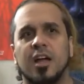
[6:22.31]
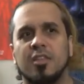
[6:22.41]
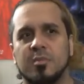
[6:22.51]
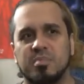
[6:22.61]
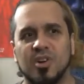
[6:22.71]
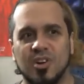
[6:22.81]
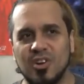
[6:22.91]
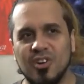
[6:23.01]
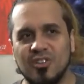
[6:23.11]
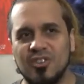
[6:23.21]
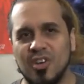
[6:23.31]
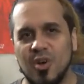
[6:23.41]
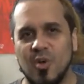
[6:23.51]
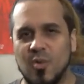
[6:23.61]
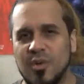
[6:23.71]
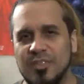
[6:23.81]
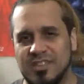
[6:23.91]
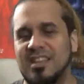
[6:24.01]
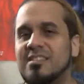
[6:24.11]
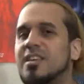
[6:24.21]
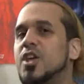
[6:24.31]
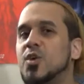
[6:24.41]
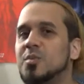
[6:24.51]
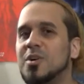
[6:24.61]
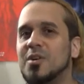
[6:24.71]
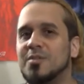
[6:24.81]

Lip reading: The Purge with a sense of humor.